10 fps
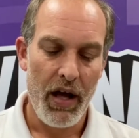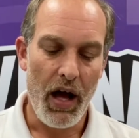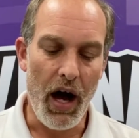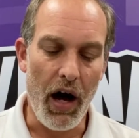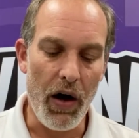
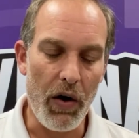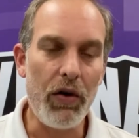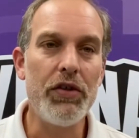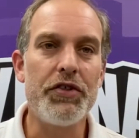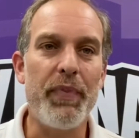
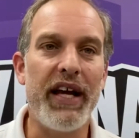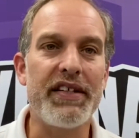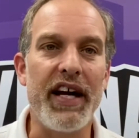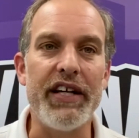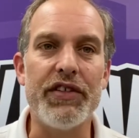All
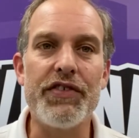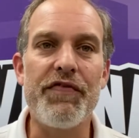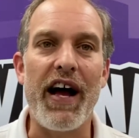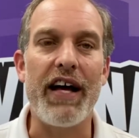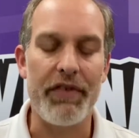spectators
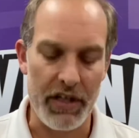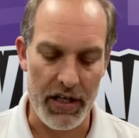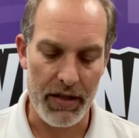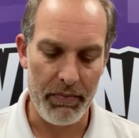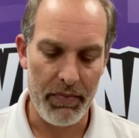5 and
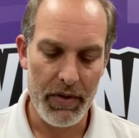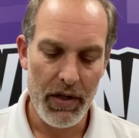up